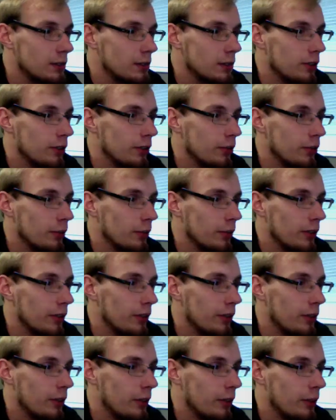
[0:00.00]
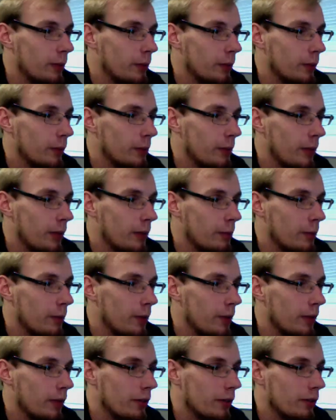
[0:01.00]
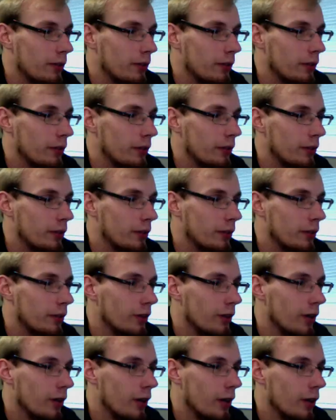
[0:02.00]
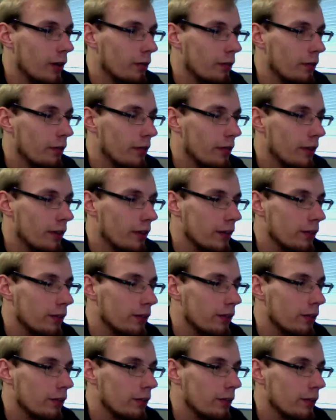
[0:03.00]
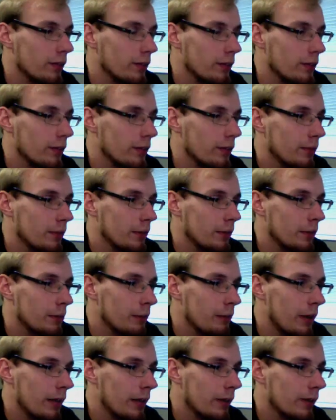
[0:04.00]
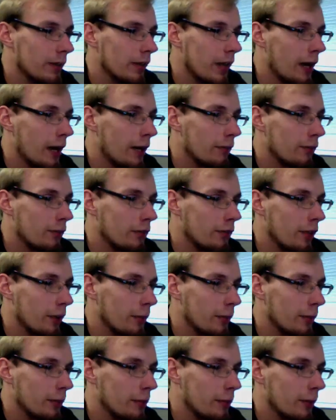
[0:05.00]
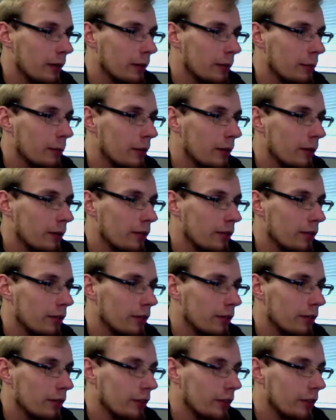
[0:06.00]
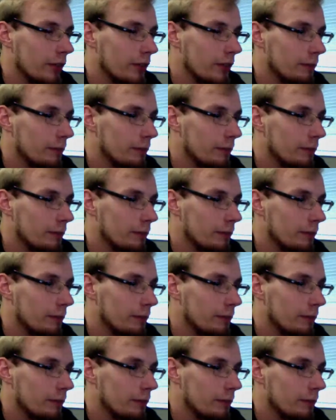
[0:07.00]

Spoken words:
So we're going to go ahead and we're going to make a polycylinder off of this. We made it live so that we can make the polycylinder here.